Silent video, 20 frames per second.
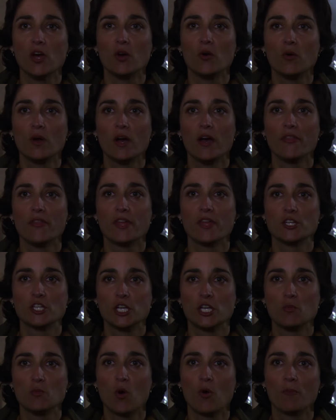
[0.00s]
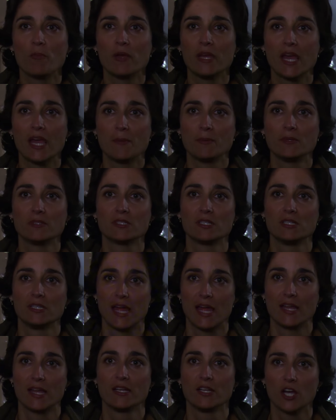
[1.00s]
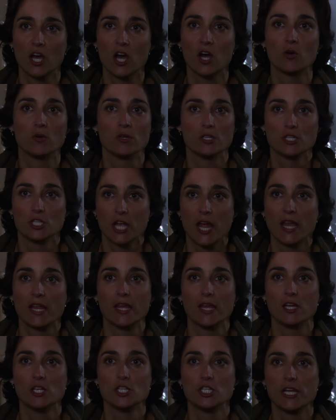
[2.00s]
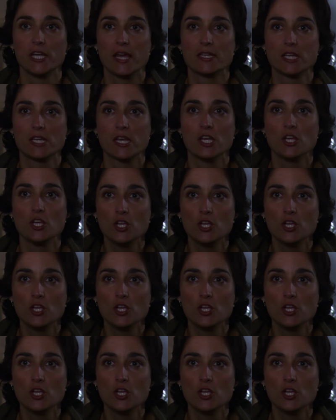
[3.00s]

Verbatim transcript: know that she won't be able to let it go. Jenny, she has a